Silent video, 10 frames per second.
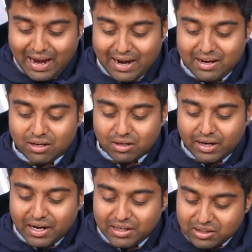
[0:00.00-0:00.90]
and a
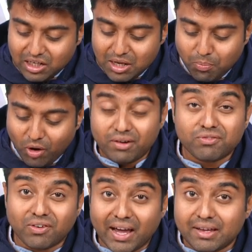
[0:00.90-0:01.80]

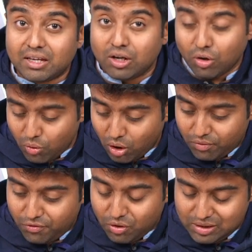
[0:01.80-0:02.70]
83.5 kilowatt
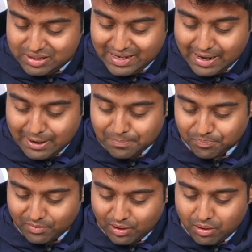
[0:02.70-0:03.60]
fuel cell.
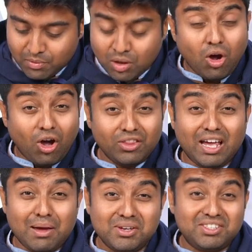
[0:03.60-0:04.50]
On
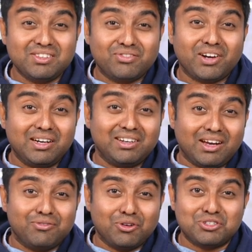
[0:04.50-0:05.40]
the emissions front,
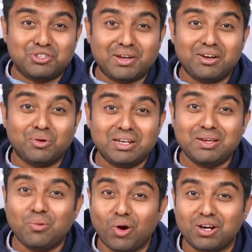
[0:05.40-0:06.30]
of course, you get only
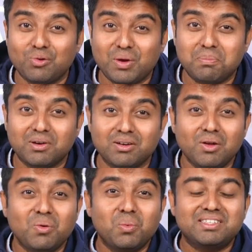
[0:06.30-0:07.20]
water vapor,
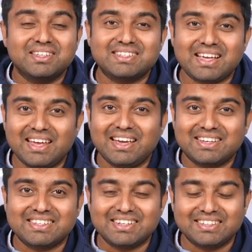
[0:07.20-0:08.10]
which is an
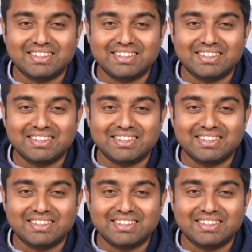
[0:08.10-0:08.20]
excellent